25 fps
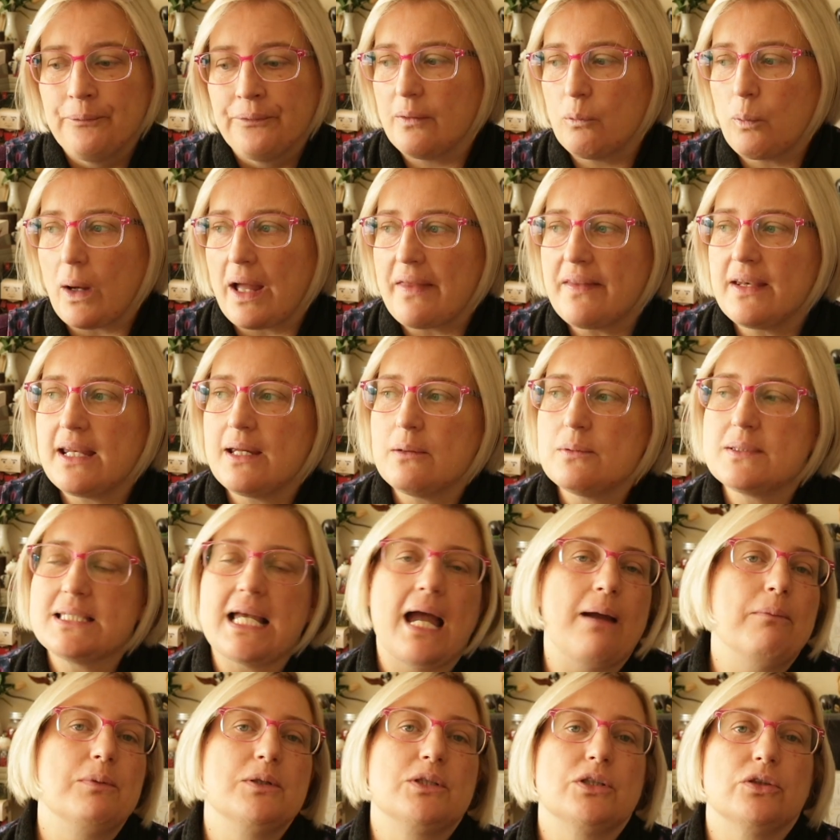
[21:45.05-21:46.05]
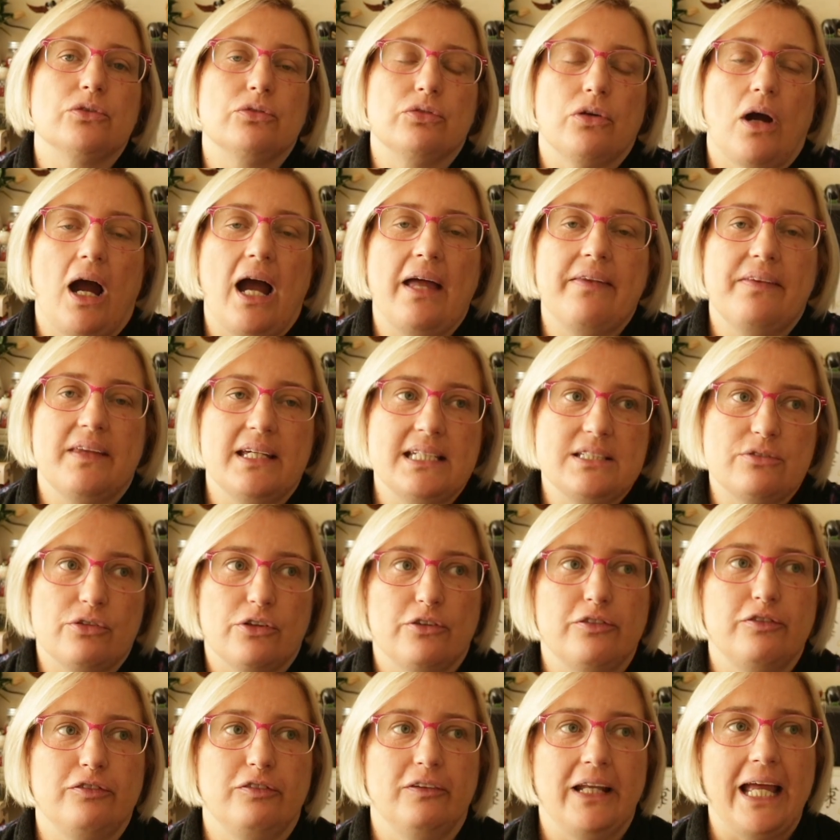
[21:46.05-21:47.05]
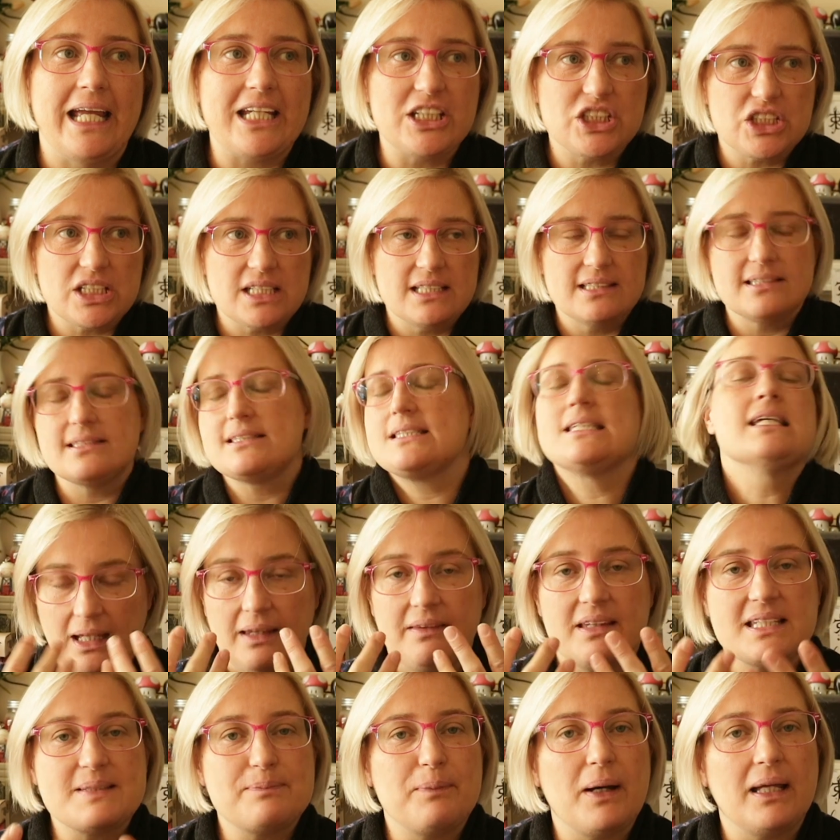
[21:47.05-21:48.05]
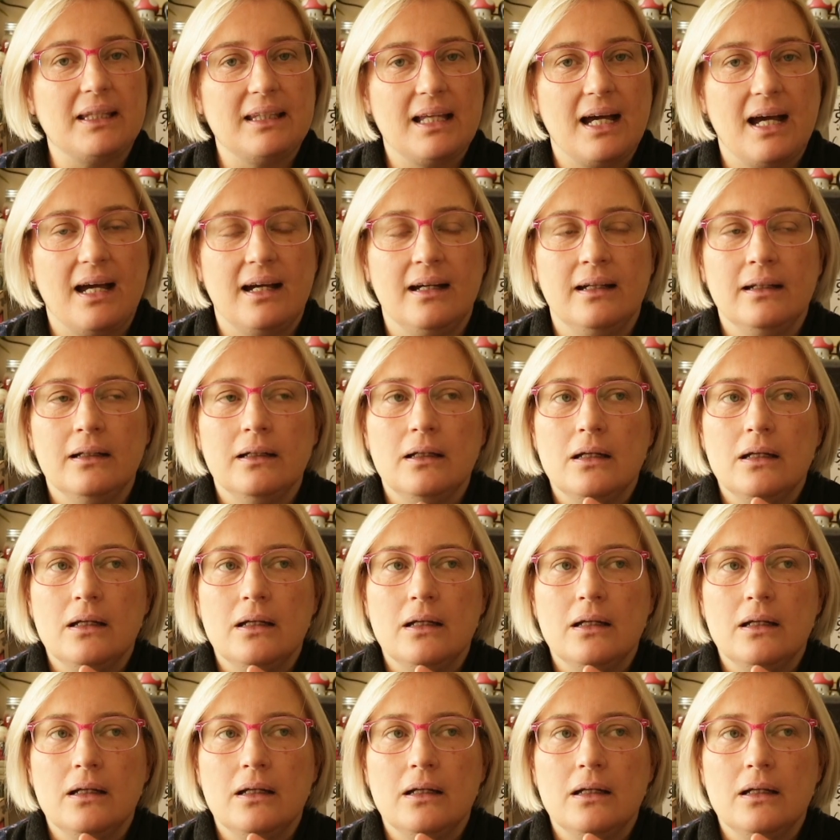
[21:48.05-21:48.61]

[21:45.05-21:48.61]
The way that he was able to write these reflections and this butler